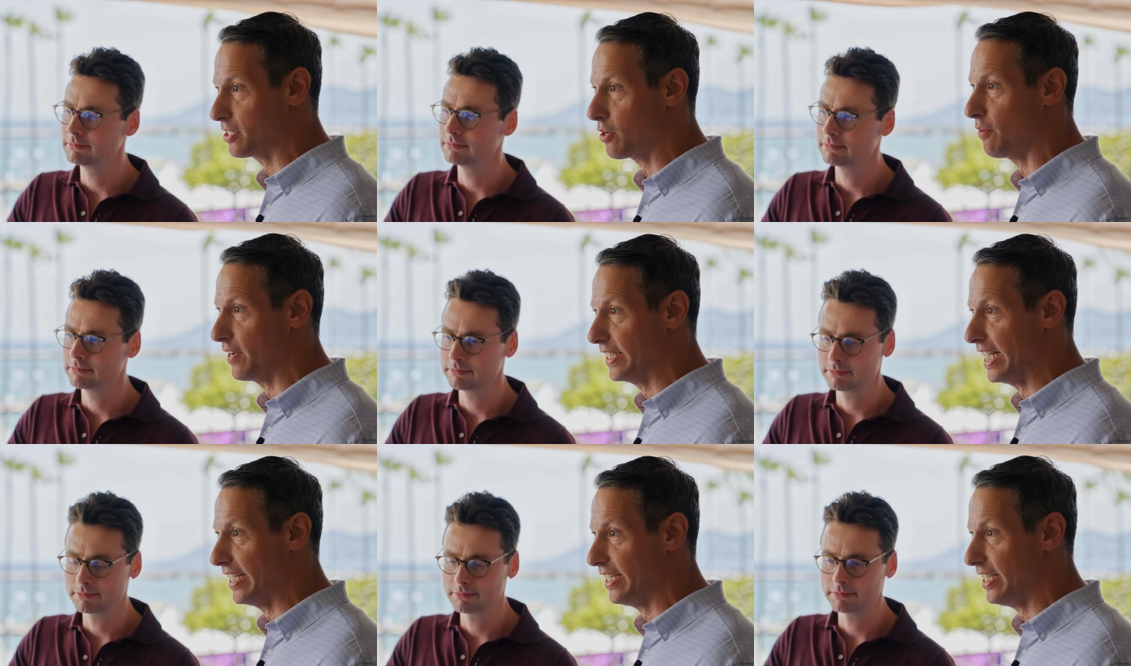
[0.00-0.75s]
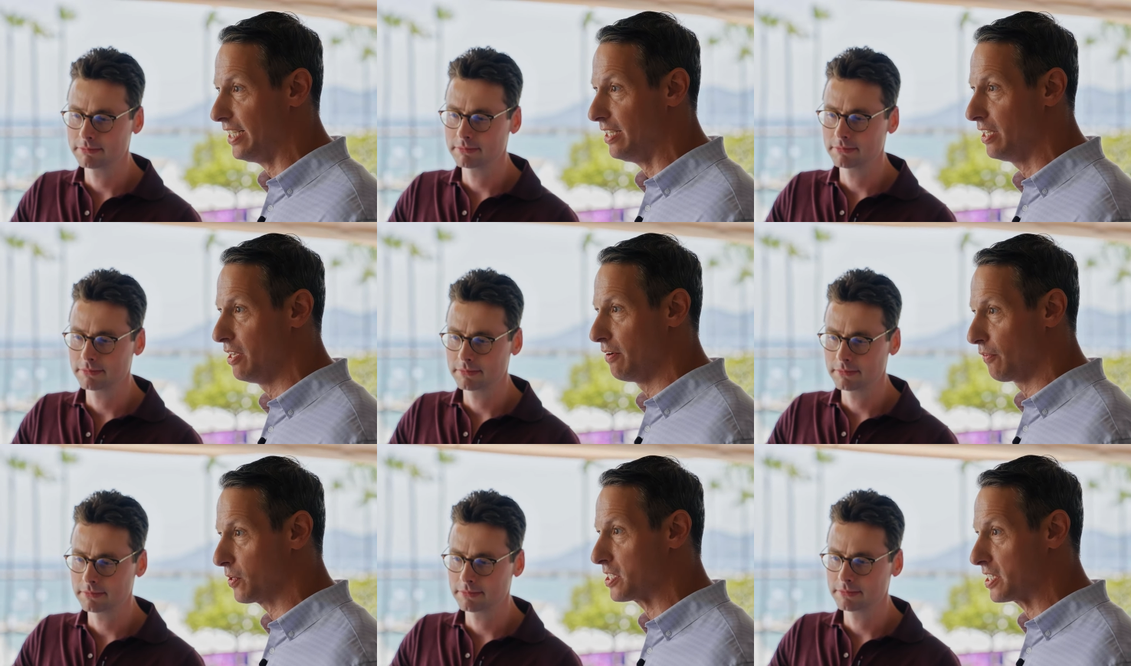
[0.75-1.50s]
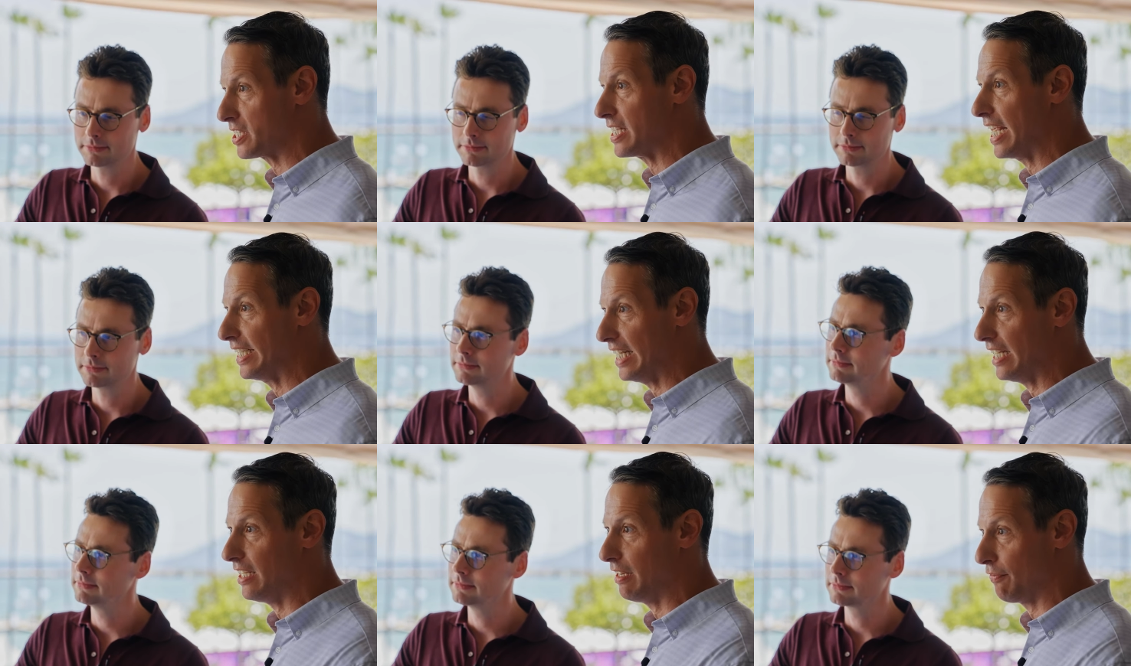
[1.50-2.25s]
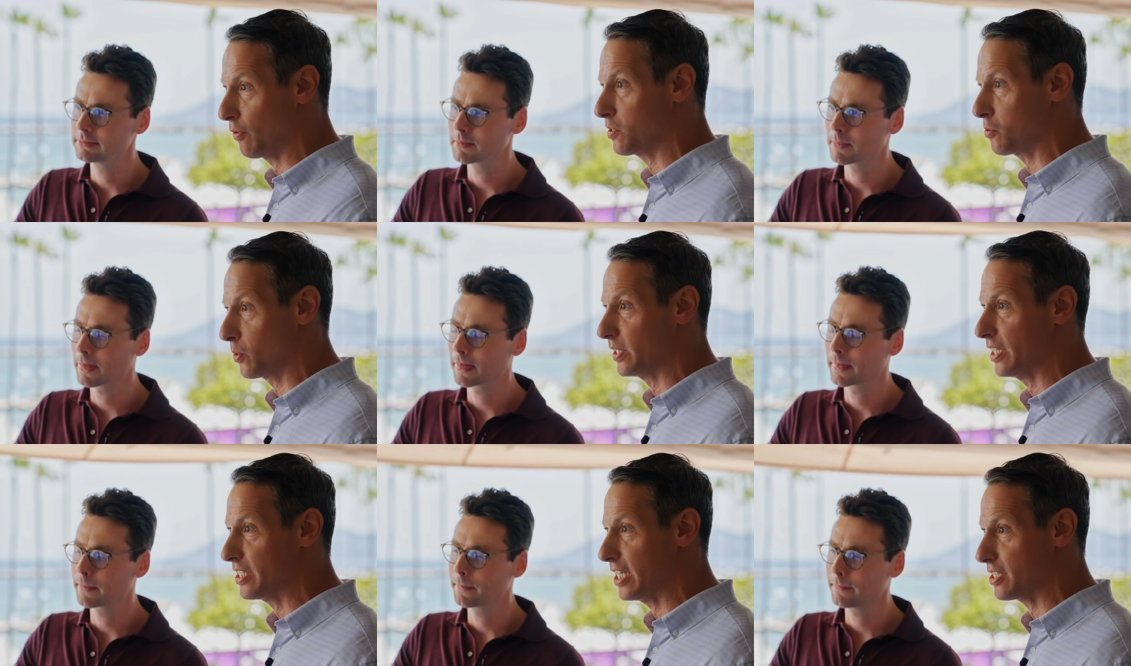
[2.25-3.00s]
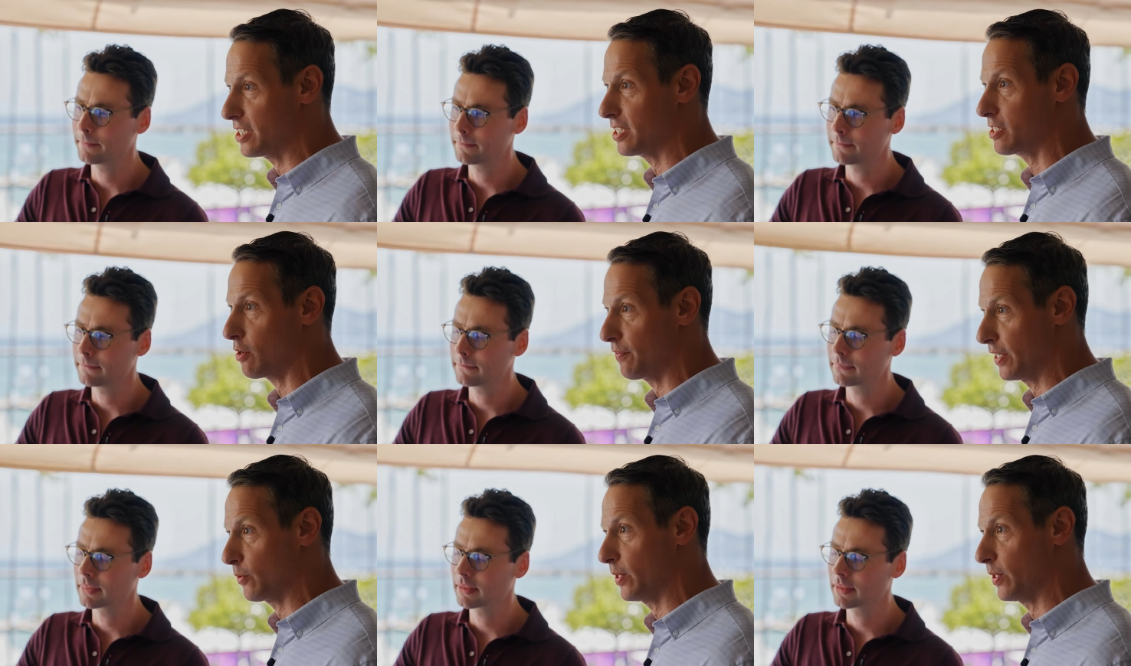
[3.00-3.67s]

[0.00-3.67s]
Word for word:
Speaker 1: to solve identity versus an identity first organization that's solving